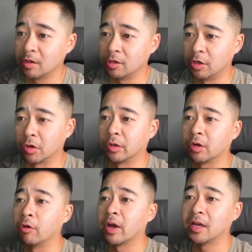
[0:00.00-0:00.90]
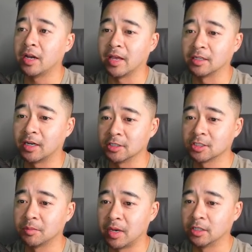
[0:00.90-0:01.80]
You're going to go ahead and
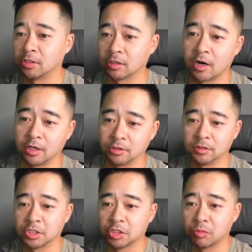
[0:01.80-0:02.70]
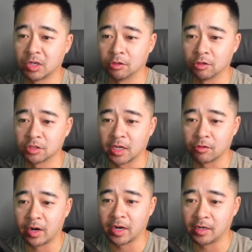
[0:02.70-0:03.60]
customize your card. So this is what it looks like
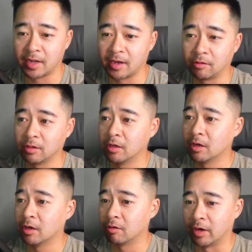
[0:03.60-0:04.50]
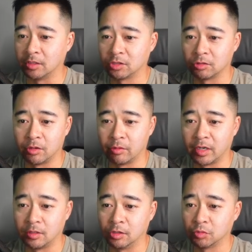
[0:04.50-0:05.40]
right now, right? So it
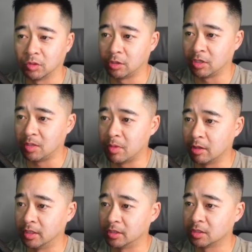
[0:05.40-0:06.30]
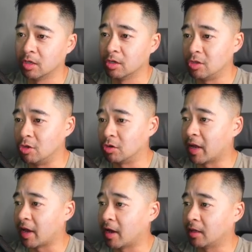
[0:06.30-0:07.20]
already knows what your email is. You can
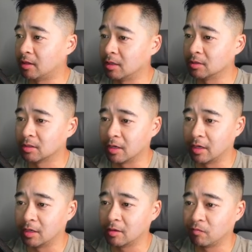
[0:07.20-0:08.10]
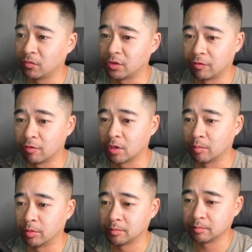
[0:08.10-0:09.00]
add things like your phone
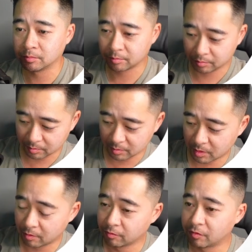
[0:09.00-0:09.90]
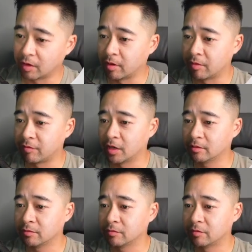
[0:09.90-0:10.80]
number,
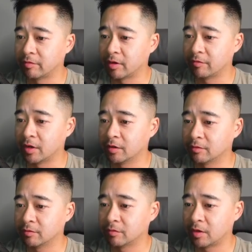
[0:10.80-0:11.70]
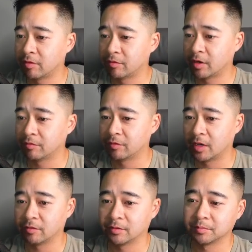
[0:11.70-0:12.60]
555 555
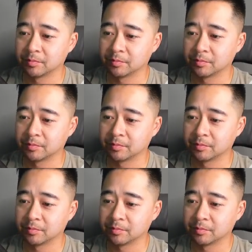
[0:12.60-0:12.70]
5555.